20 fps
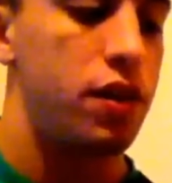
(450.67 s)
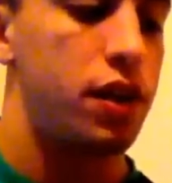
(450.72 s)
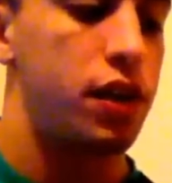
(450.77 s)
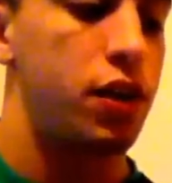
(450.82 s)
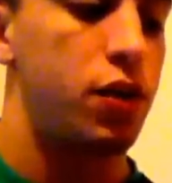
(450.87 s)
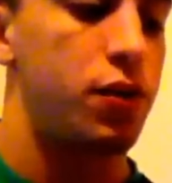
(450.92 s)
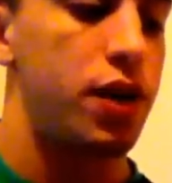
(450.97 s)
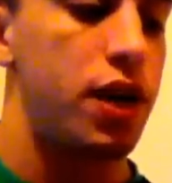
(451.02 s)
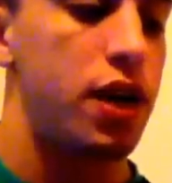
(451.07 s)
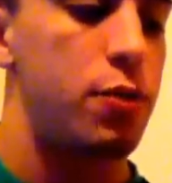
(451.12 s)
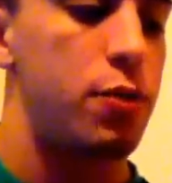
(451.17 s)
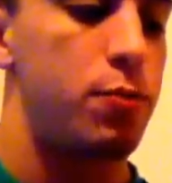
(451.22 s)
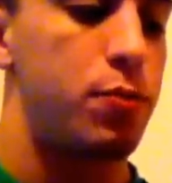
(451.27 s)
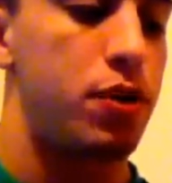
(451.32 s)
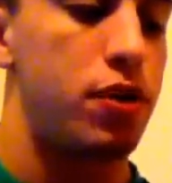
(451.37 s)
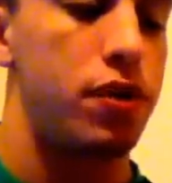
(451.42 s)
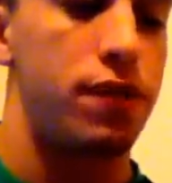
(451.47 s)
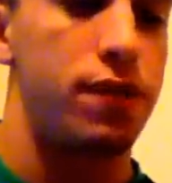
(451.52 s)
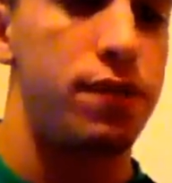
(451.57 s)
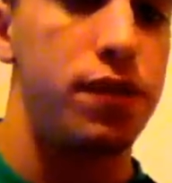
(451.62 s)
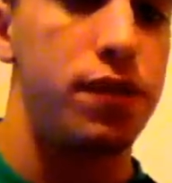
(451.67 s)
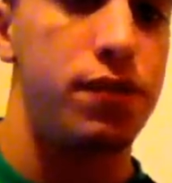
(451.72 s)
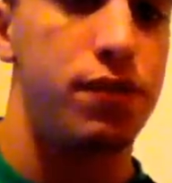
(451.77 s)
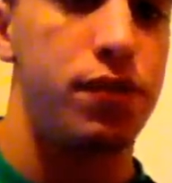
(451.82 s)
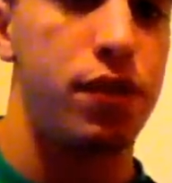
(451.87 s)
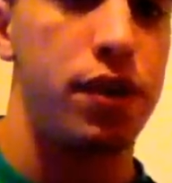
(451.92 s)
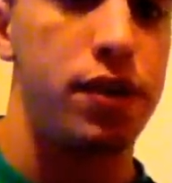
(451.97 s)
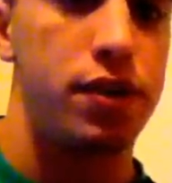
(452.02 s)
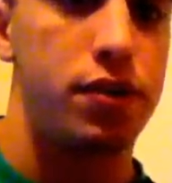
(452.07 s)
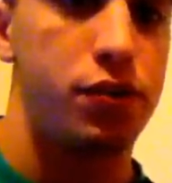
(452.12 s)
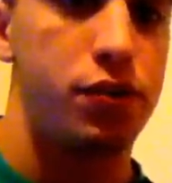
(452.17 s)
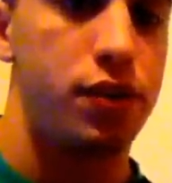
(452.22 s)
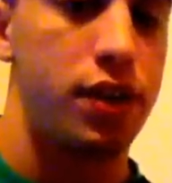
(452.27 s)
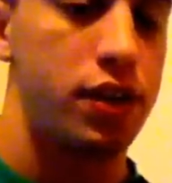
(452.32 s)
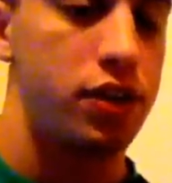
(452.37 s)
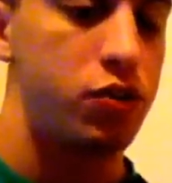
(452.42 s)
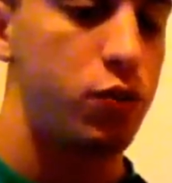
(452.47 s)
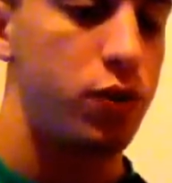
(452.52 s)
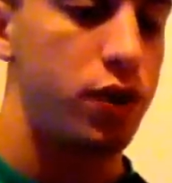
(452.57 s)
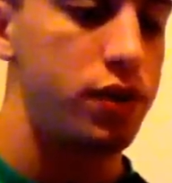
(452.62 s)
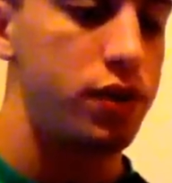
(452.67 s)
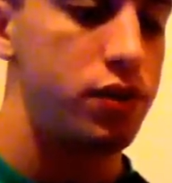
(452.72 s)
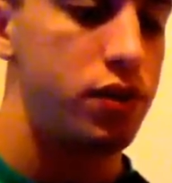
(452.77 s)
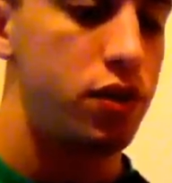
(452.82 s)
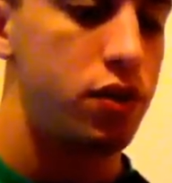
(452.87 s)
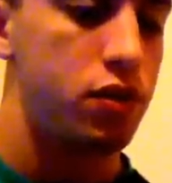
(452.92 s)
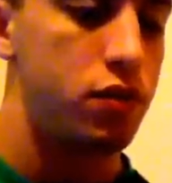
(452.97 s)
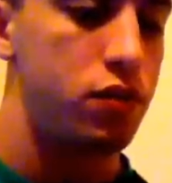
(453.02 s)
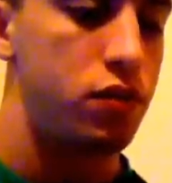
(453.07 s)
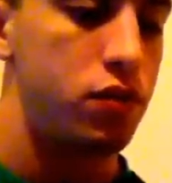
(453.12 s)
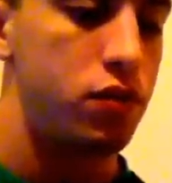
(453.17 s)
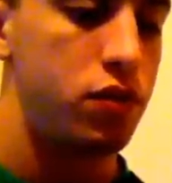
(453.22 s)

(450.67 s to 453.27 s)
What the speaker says: Then go down and bar the 5th fret and do that twice.